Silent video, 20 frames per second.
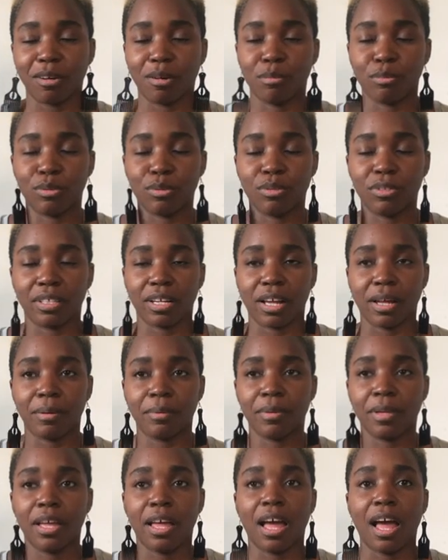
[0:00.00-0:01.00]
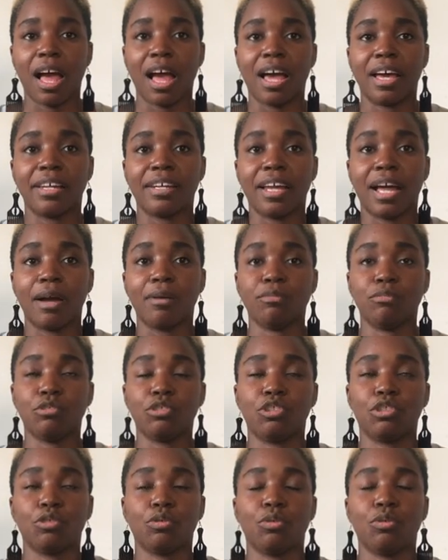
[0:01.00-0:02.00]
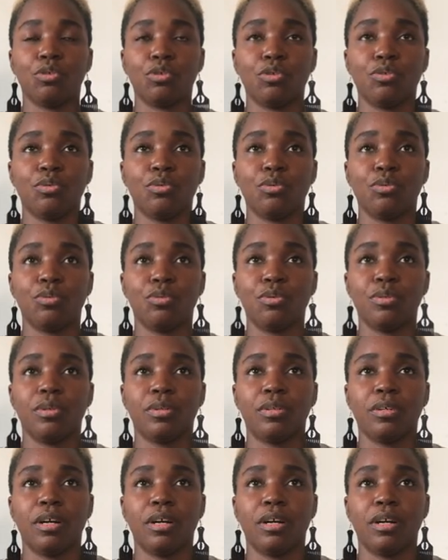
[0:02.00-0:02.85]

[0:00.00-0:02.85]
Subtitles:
computer and I will show you,